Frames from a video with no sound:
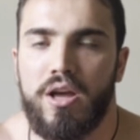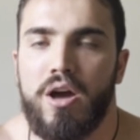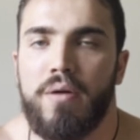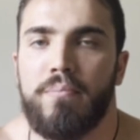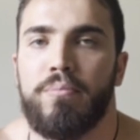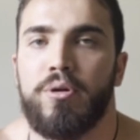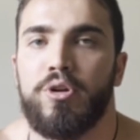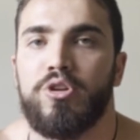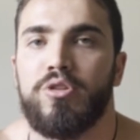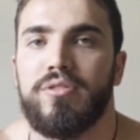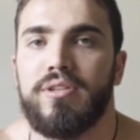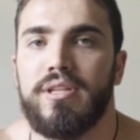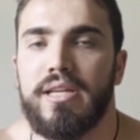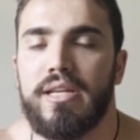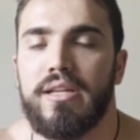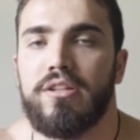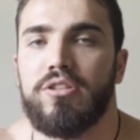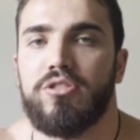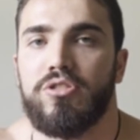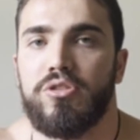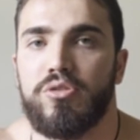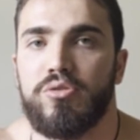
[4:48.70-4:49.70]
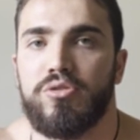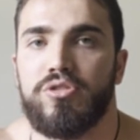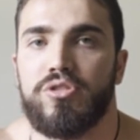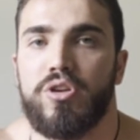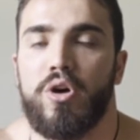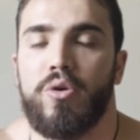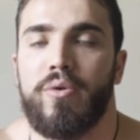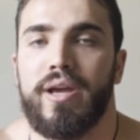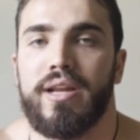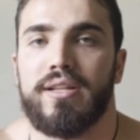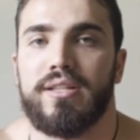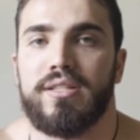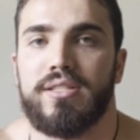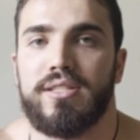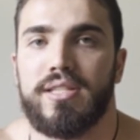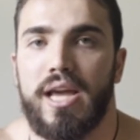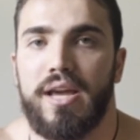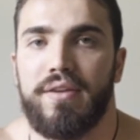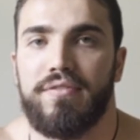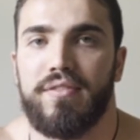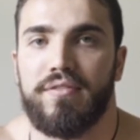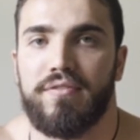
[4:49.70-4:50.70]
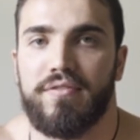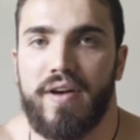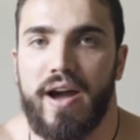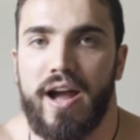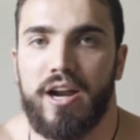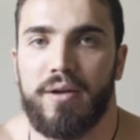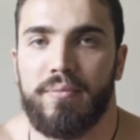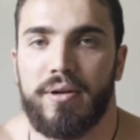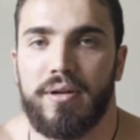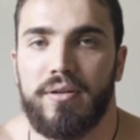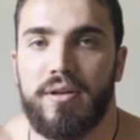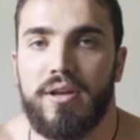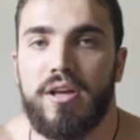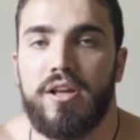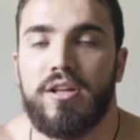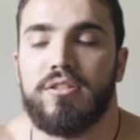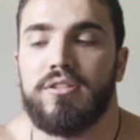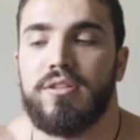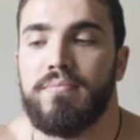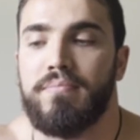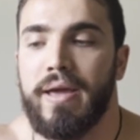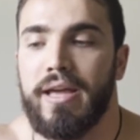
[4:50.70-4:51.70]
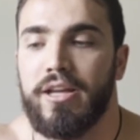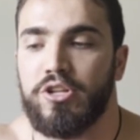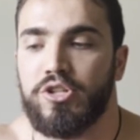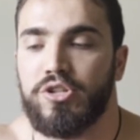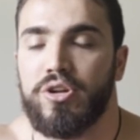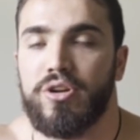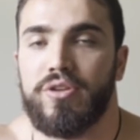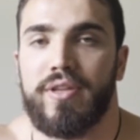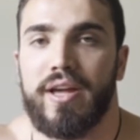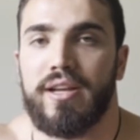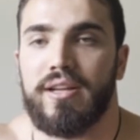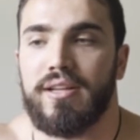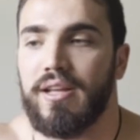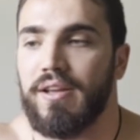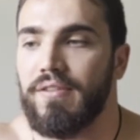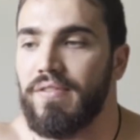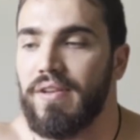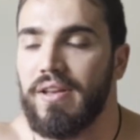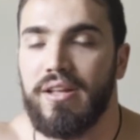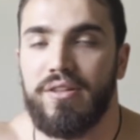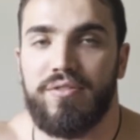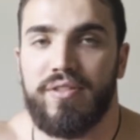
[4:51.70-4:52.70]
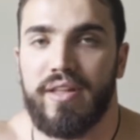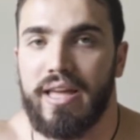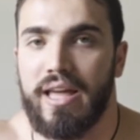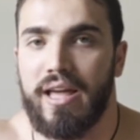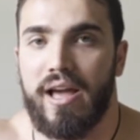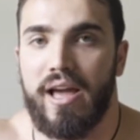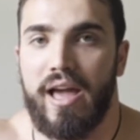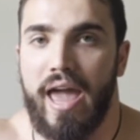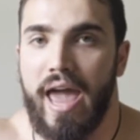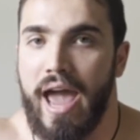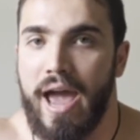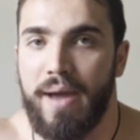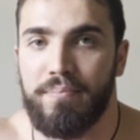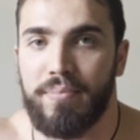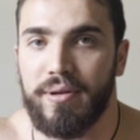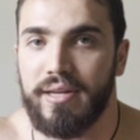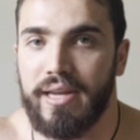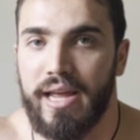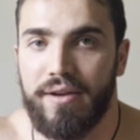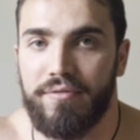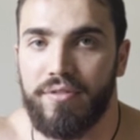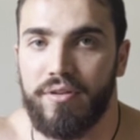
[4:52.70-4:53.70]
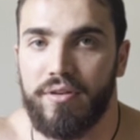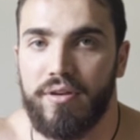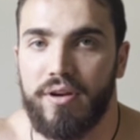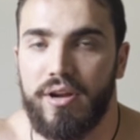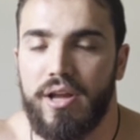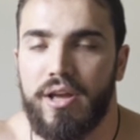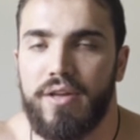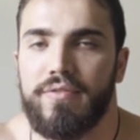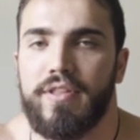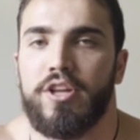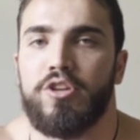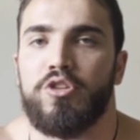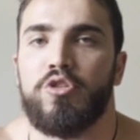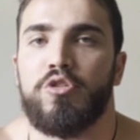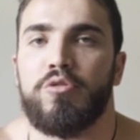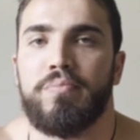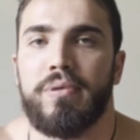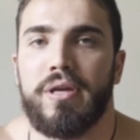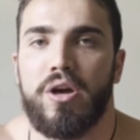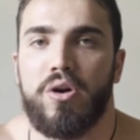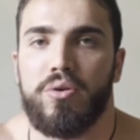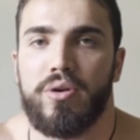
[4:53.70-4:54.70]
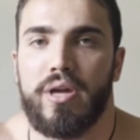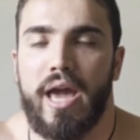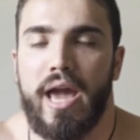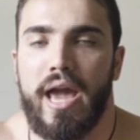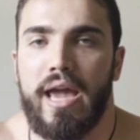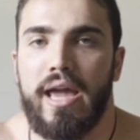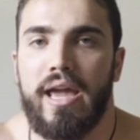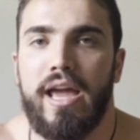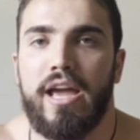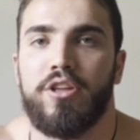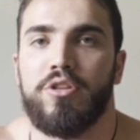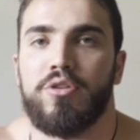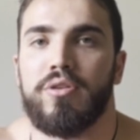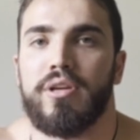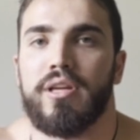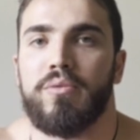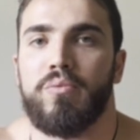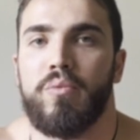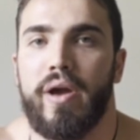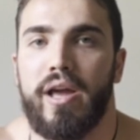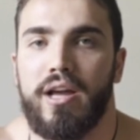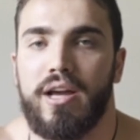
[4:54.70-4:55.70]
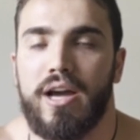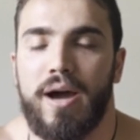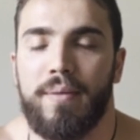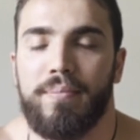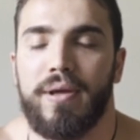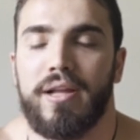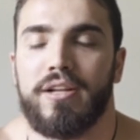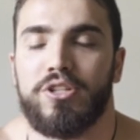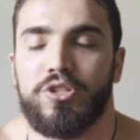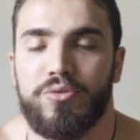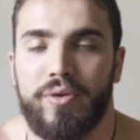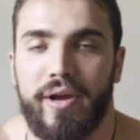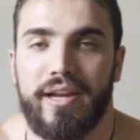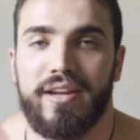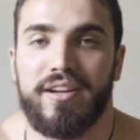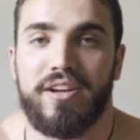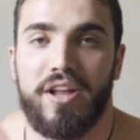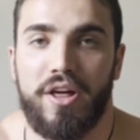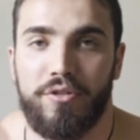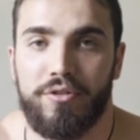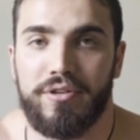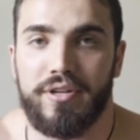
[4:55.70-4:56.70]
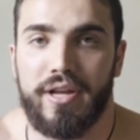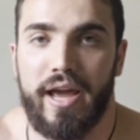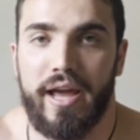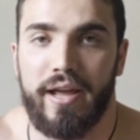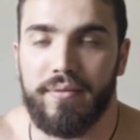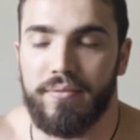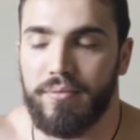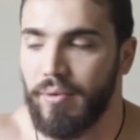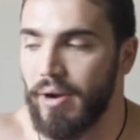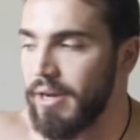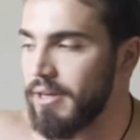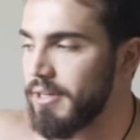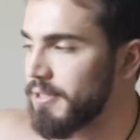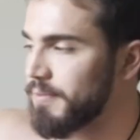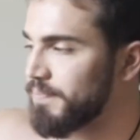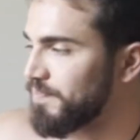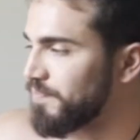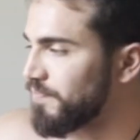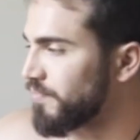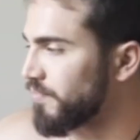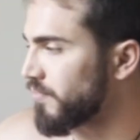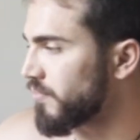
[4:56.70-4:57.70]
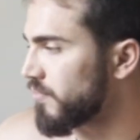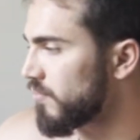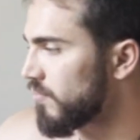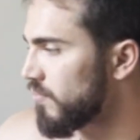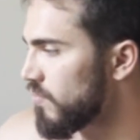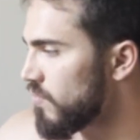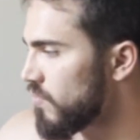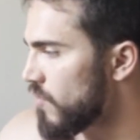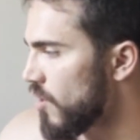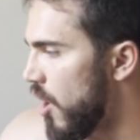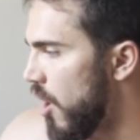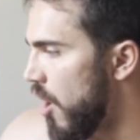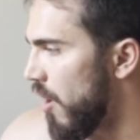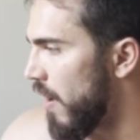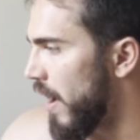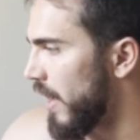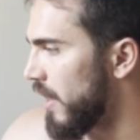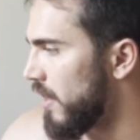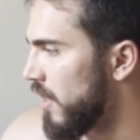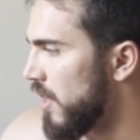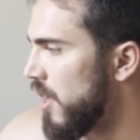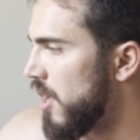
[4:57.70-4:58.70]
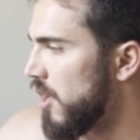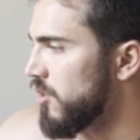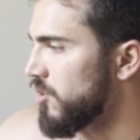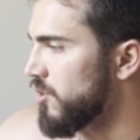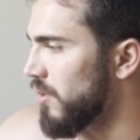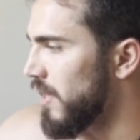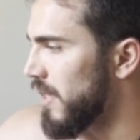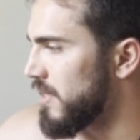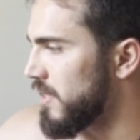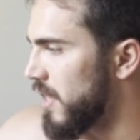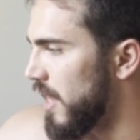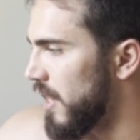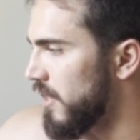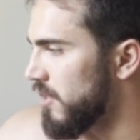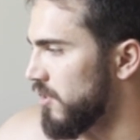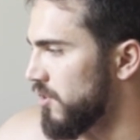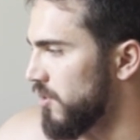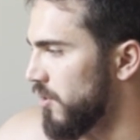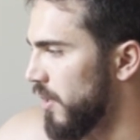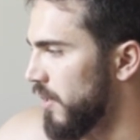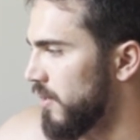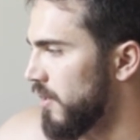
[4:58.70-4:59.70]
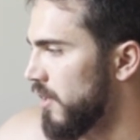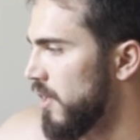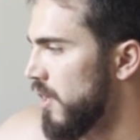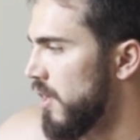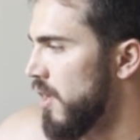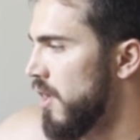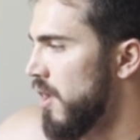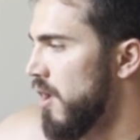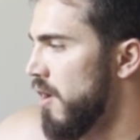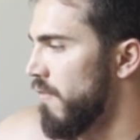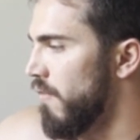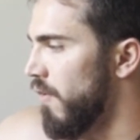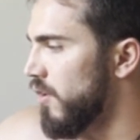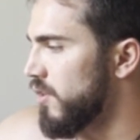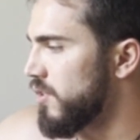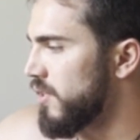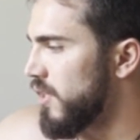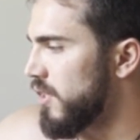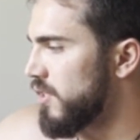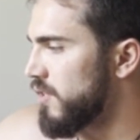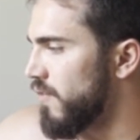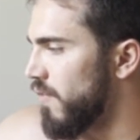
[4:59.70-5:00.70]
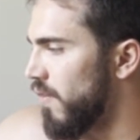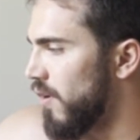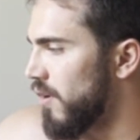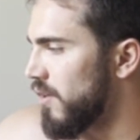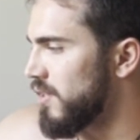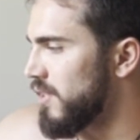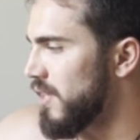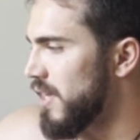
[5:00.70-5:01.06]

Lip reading: But you need to do so in a safe environment to make sure that if anything happened ever, that you'd be okay and you can wake up and train another day, right? All right, so let's get into it. First things first